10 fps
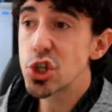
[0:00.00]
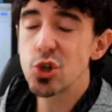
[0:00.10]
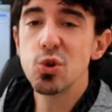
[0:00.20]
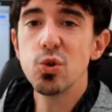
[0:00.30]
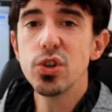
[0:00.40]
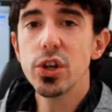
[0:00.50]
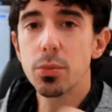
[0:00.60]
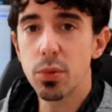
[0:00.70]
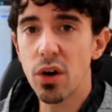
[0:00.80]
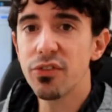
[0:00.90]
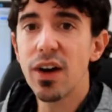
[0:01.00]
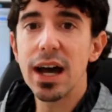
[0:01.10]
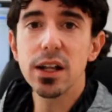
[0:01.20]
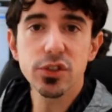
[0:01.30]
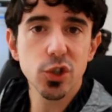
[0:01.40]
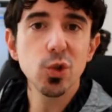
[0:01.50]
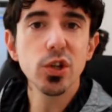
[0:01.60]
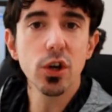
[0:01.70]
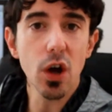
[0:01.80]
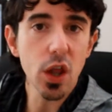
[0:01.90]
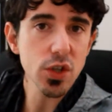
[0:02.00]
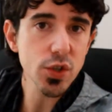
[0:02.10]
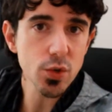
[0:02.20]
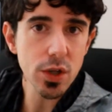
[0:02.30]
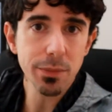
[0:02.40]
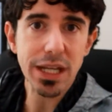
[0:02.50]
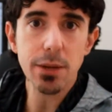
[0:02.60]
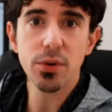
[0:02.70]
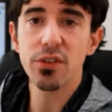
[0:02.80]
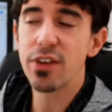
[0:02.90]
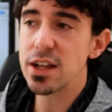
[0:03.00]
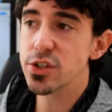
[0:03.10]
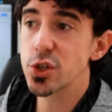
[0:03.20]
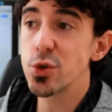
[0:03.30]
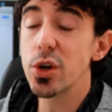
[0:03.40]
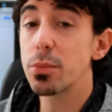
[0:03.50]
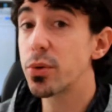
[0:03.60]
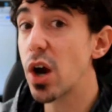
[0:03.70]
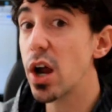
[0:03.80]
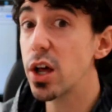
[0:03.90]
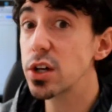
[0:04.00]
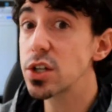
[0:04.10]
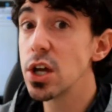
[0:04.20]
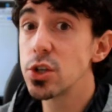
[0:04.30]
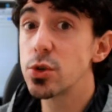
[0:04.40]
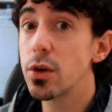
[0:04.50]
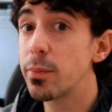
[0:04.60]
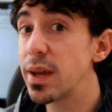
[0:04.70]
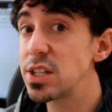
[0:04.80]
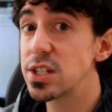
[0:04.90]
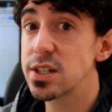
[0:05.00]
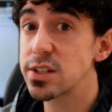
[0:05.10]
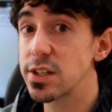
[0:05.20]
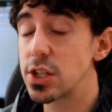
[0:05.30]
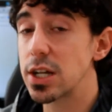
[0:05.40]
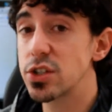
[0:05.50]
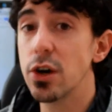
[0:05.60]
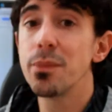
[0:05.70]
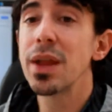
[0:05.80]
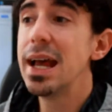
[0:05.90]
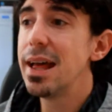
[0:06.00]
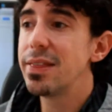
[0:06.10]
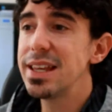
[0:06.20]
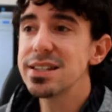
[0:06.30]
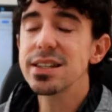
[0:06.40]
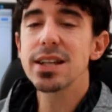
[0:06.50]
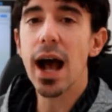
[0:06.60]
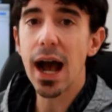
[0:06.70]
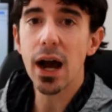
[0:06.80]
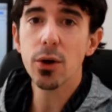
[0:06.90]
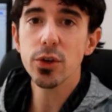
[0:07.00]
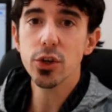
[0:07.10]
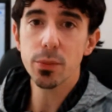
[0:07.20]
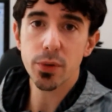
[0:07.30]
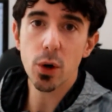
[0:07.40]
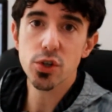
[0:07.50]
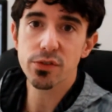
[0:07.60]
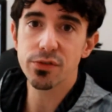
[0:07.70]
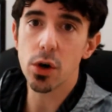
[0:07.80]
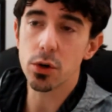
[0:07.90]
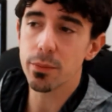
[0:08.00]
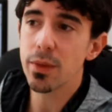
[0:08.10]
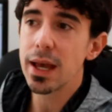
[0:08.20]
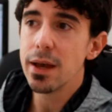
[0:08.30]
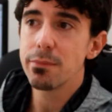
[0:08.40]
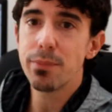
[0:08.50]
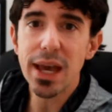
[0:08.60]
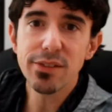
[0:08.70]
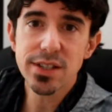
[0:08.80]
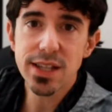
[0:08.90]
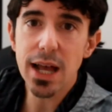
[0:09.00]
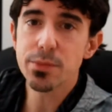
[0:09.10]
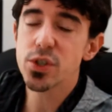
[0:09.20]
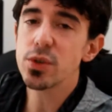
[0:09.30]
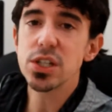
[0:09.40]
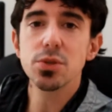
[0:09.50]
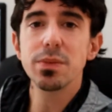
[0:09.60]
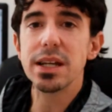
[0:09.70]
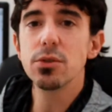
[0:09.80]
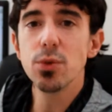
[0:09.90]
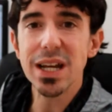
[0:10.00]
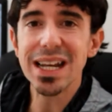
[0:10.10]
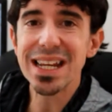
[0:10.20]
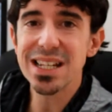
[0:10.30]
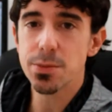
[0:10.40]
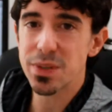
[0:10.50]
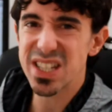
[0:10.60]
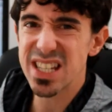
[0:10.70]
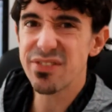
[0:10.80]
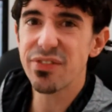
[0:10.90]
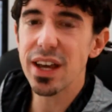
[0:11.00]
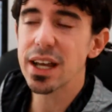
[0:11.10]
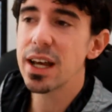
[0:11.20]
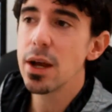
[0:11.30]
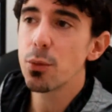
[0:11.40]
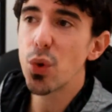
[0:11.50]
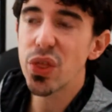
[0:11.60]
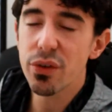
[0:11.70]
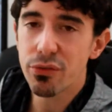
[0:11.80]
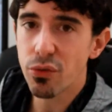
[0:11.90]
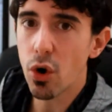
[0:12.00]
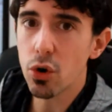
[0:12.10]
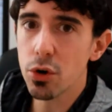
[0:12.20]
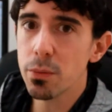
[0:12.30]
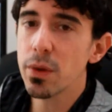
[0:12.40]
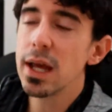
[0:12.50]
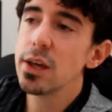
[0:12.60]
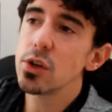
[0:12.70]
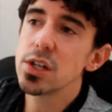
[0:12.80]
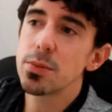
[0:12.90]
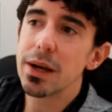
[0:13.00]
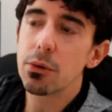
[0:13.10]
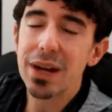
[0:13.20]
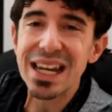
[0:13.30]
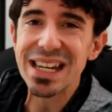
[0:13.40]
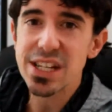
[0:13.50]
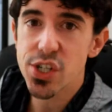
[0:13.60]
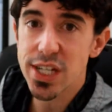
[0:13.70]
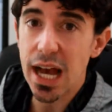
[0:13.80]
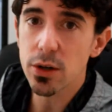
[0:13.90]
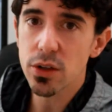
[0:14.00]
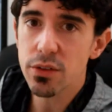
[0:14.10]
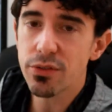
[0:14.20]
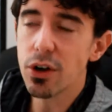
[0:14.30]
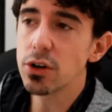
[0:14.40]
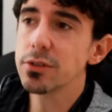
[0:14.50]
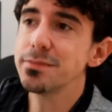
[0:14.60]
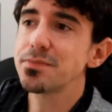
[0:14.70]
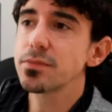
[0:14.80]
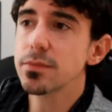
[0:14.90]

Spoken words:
to your profile, to your other social media profiles, to your product, to your pages, etc. So this is how you approach a forum. Baby steps, you need to be really specific with the forum. You need to be really niche down on the forum.